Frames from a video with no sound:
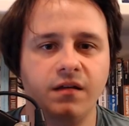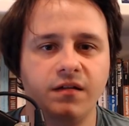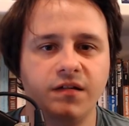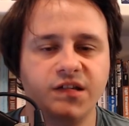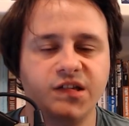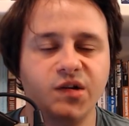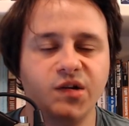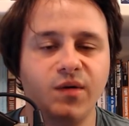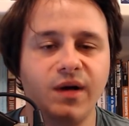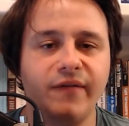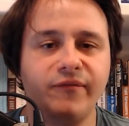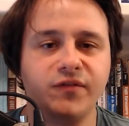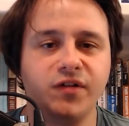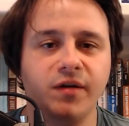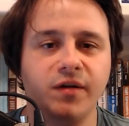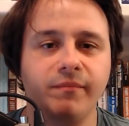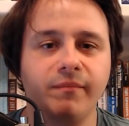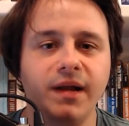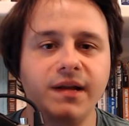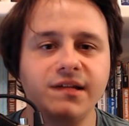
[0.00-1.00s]
So after
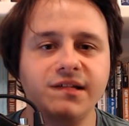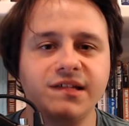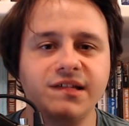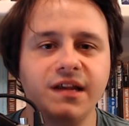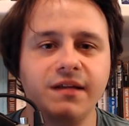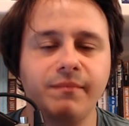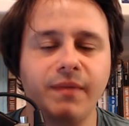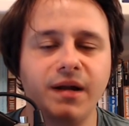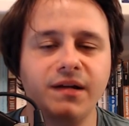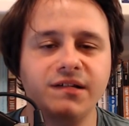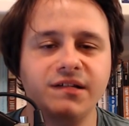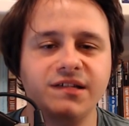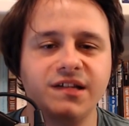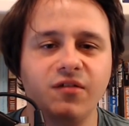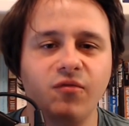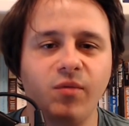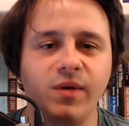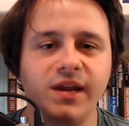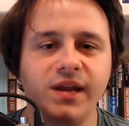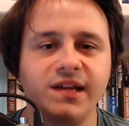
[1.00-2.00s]
months and months and
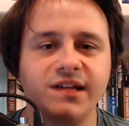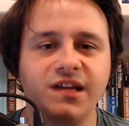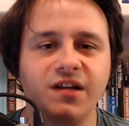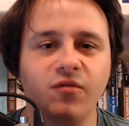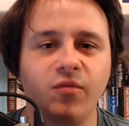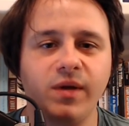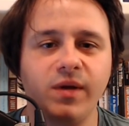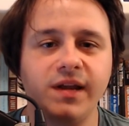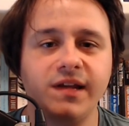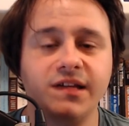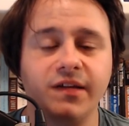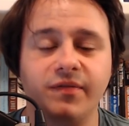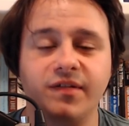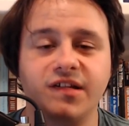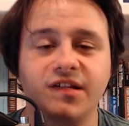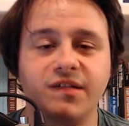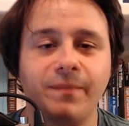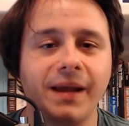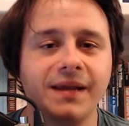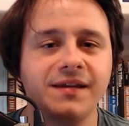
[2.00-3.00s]
weeks of
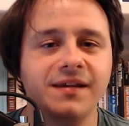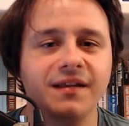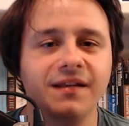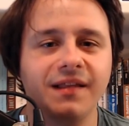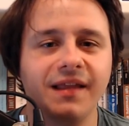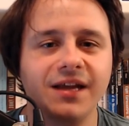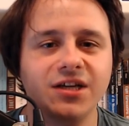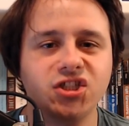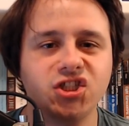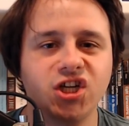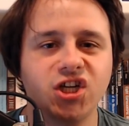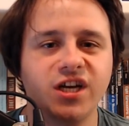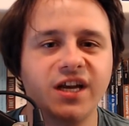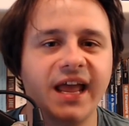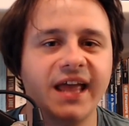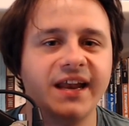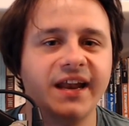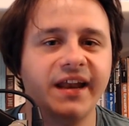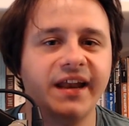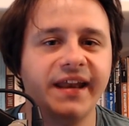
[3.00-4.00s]
speculation
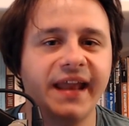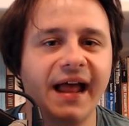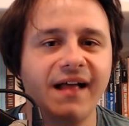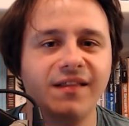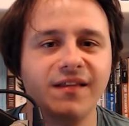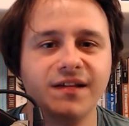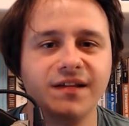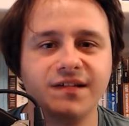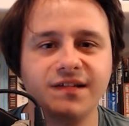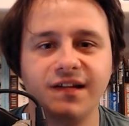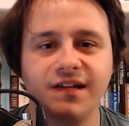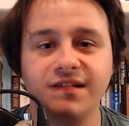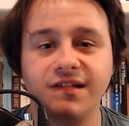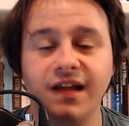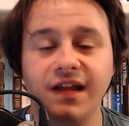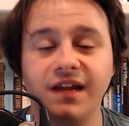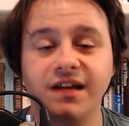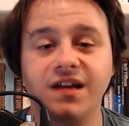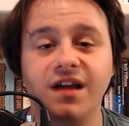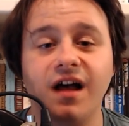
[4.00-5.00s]
and analysis
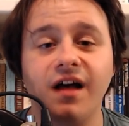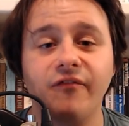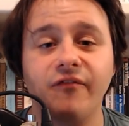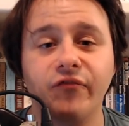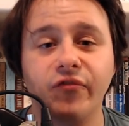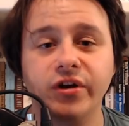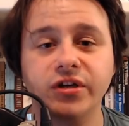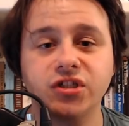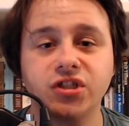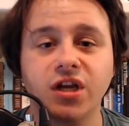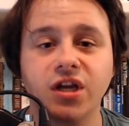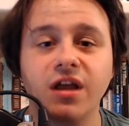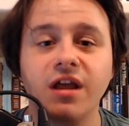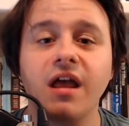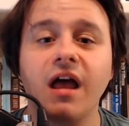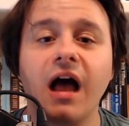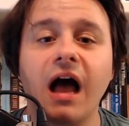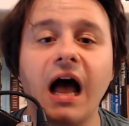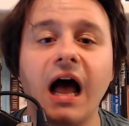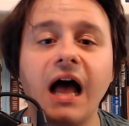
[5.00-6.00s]
and coverage,
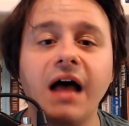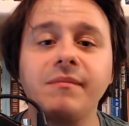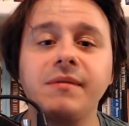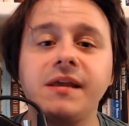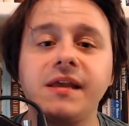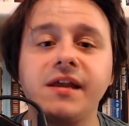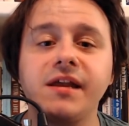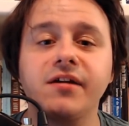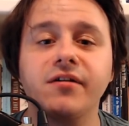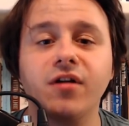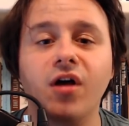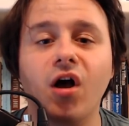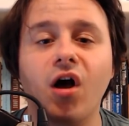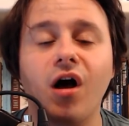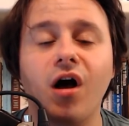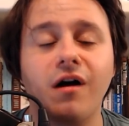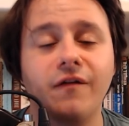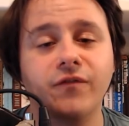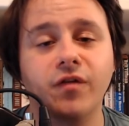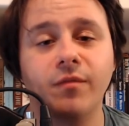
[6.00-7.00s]
I'm here to
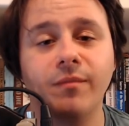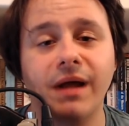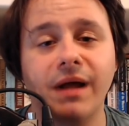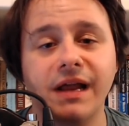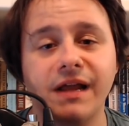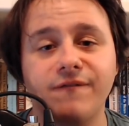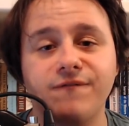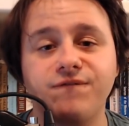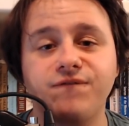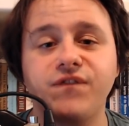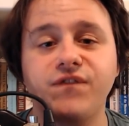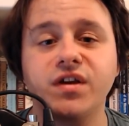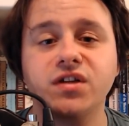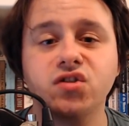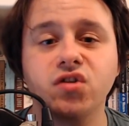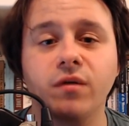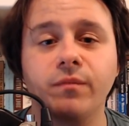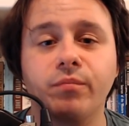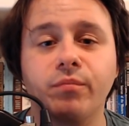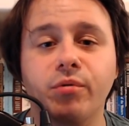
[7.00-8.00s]
offer my
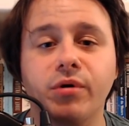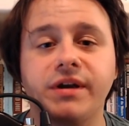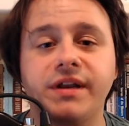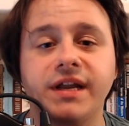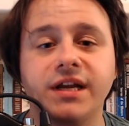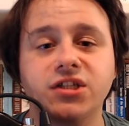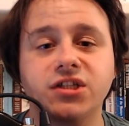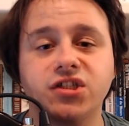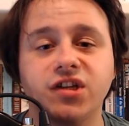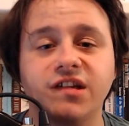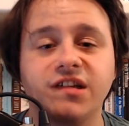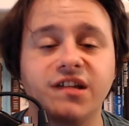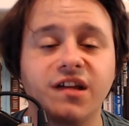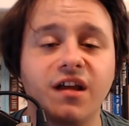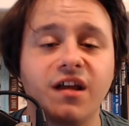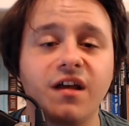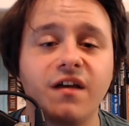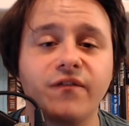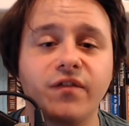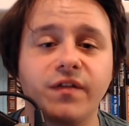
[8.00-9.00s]
official predictions
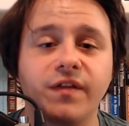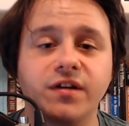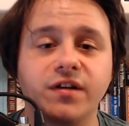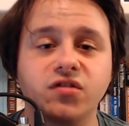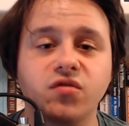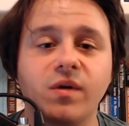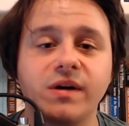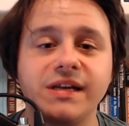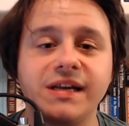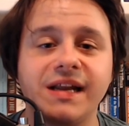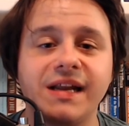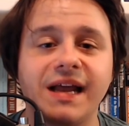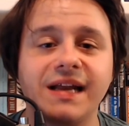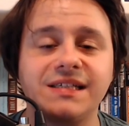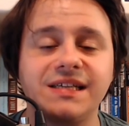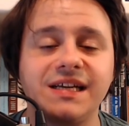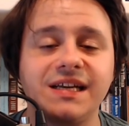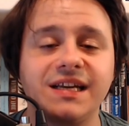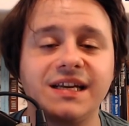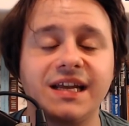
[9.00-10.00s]
for the
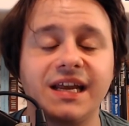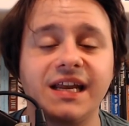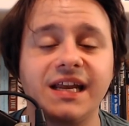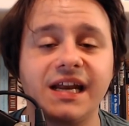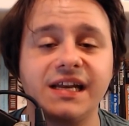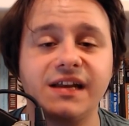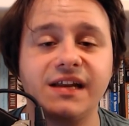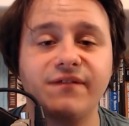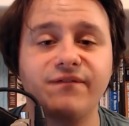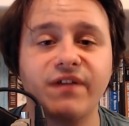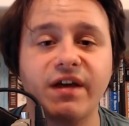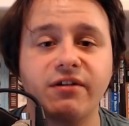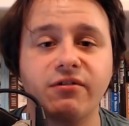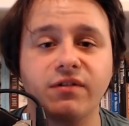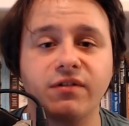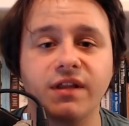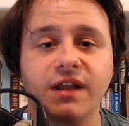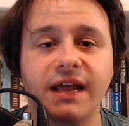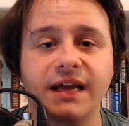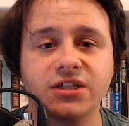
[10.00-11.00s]
2019 Canadian federal
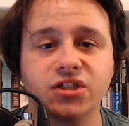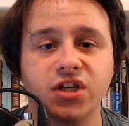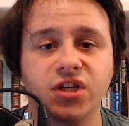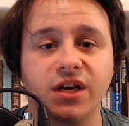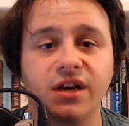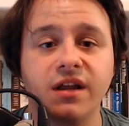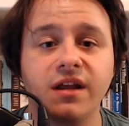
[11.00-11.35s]
election.